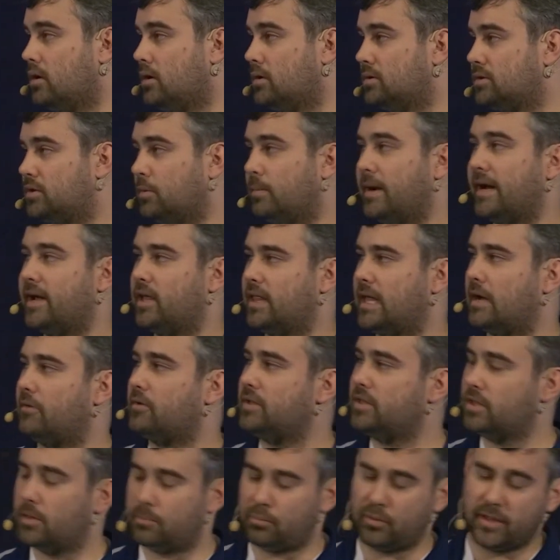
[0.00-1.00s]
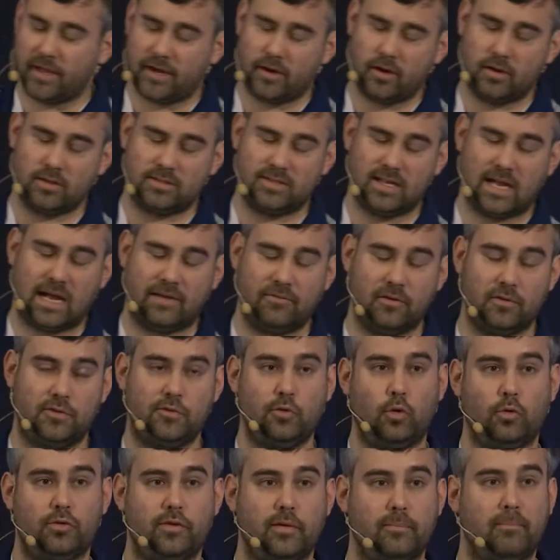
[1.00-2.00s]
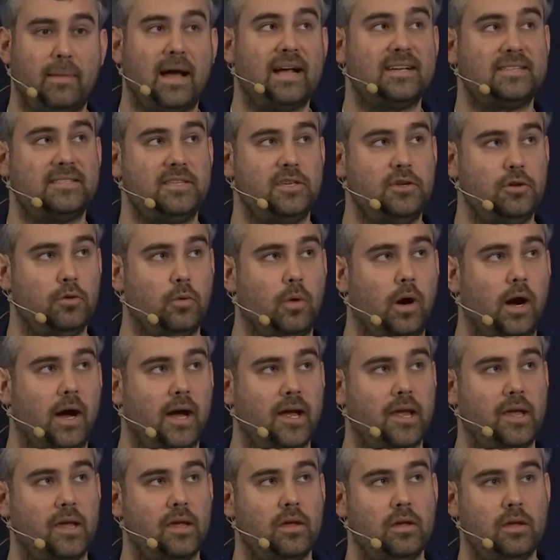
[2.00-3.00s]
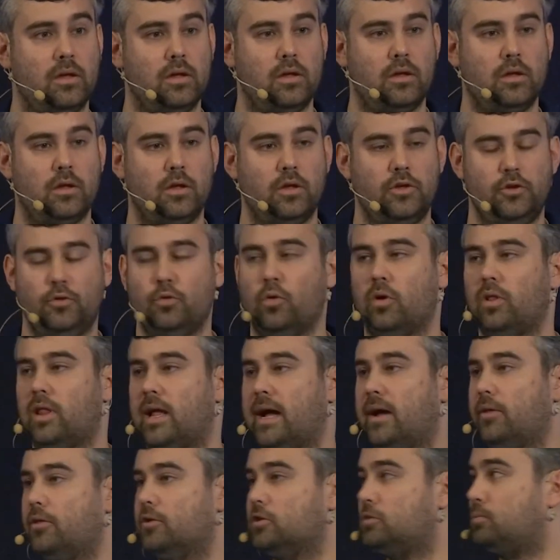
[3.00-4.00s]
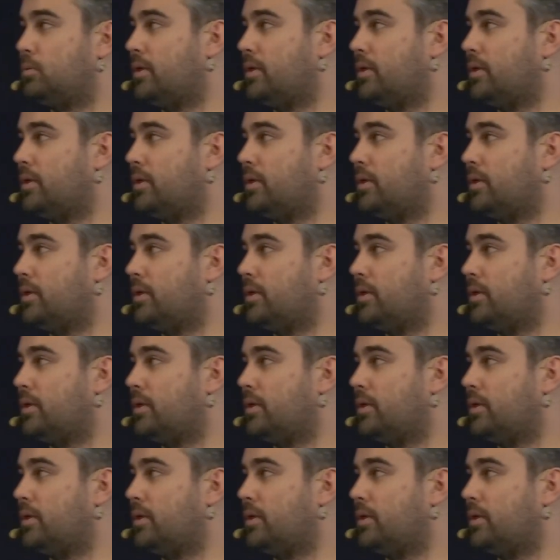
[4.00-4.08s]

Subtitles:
So by allowing the player to have a tool to mask the UI, you allow those